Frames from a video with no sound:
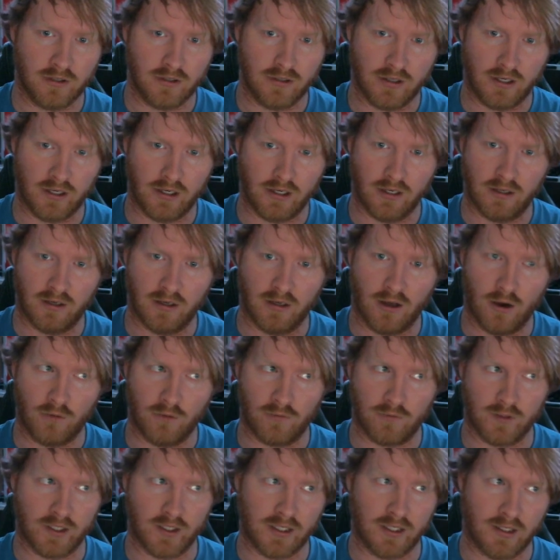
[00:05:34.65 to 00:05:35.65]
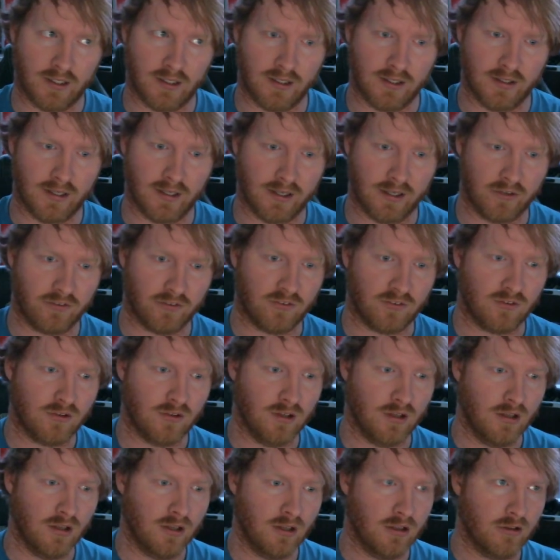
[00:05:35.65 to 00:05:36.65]
and hopefully in the next
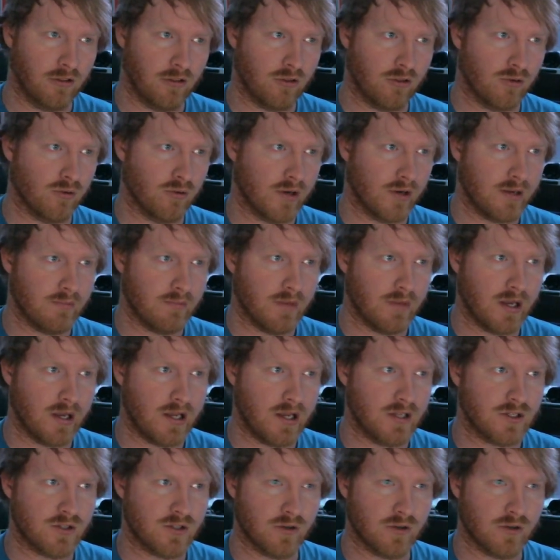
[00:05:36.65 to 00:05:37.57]
three months,